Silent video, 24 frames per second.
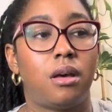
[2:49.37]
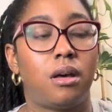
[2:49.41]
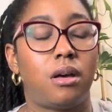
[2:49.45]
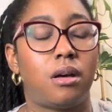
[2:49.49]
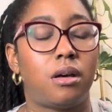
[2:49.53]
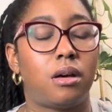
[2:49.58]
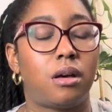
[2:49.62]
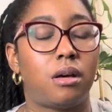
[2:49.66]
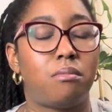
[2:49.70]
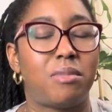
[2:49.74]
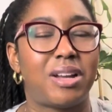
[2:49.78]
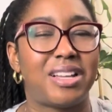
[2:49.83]

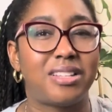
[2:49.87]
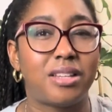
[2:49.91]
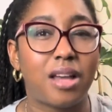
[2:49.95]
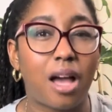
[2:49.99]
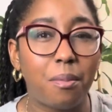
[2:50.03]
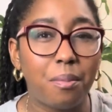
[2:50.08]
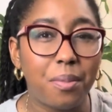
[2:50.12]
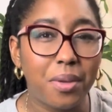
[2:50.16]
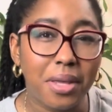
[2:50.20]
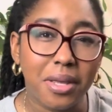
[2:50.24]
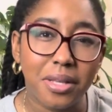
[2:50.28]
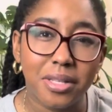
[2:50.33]
my
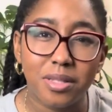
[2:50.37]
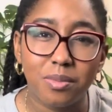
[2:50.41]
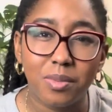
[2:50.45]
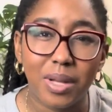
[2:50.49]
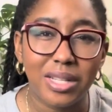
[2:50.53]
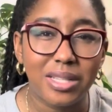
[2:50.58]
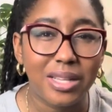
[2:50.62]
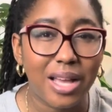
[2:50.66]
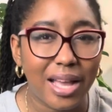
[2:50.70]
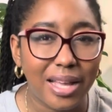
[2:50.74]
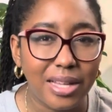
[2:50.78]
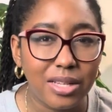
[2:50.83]
topics, my
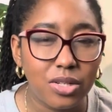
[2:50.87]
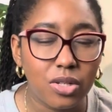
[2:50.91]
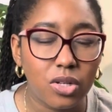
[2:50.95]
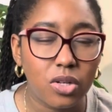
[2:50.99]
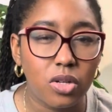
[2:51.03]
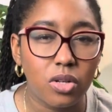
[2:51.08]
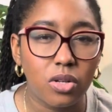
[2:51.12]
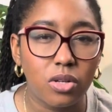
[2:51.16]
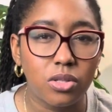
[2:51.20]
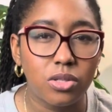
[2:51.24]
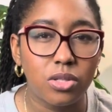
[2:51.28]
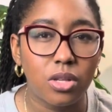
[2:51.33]

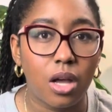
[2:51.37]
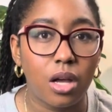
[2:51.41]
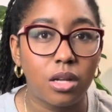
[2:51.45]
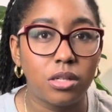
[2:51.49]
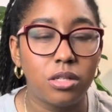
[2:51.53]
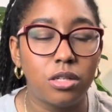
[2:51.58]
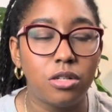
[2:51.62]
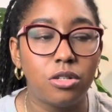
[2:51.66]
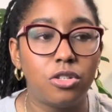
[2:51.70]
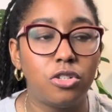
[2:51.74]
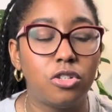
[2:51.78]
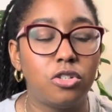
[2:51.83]
titles on
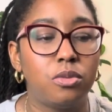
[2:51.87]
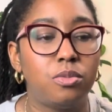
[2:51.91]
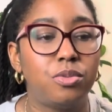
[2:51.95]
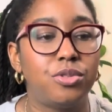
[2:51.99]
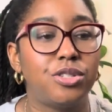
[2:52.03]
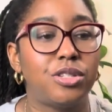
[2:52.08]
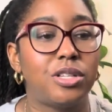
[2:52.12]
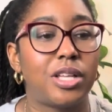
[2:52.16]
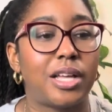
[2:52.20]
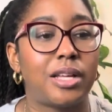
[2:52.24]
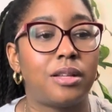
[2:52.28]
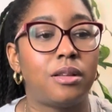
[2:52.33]
YouTube,
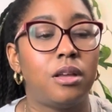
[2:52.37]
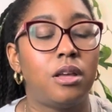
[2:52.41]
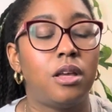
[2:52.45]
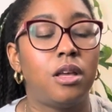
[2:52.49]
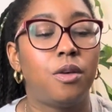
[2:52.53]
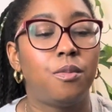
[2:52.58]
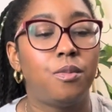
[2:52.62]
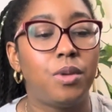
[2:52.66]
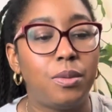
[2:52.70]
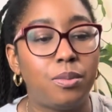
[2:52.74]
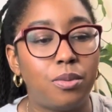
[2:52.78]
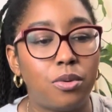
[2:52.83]
so that
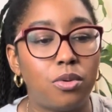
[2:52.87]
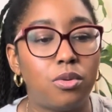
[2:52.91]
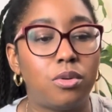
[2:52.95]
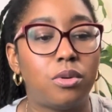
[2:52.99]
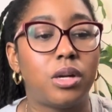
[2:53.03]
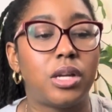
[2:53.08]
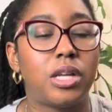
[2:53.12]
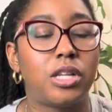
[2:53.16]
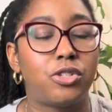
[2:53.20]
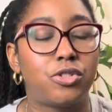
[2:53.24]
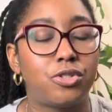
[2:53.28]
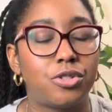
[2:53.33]
people who
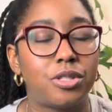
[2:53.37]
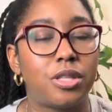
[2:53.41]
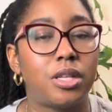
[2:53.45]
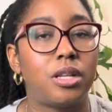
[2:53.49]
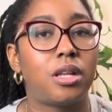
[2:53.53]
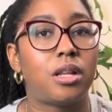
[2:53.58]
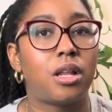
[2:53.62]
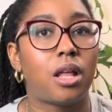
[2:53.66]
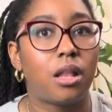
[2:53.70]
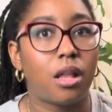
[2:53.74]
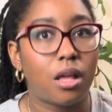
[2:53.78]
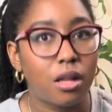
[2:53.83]
are interested
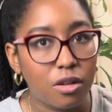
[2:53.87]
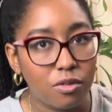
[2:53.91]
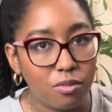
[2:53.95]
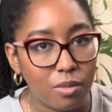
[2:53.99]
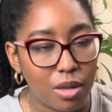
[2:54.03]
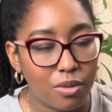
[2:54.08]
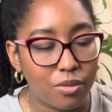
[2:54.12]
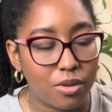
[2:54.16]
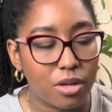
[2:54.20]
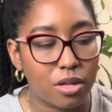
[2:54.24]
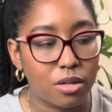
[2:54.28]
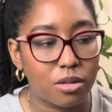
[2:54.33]
in a lot of
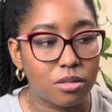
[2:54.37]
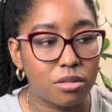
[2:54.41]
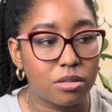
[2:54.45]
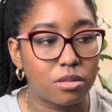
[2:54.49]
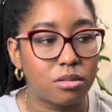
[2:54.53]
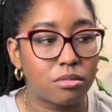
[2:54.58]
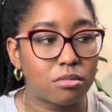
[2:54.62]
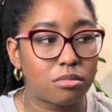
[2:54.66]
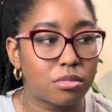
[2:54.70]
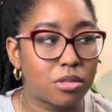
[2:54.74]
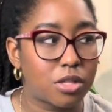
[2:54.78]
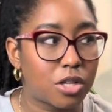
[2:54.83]
my
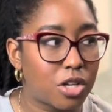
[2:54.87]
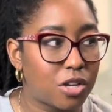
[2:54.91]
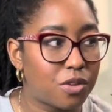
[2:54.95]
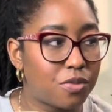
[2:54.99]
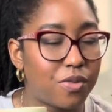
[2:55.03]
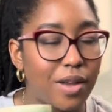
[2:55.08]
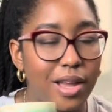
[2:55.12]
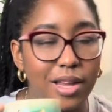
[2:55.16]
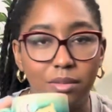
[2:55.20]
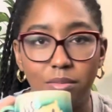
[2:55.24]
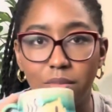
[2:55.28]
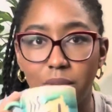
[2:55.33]
videos could
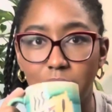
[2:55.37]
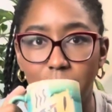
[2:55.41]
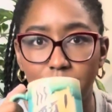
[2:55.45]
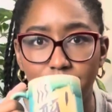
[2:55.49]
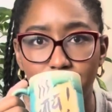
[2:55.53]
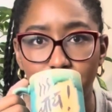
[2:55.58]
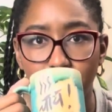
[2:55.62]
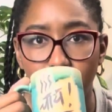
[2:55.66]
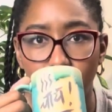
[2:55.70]
find me.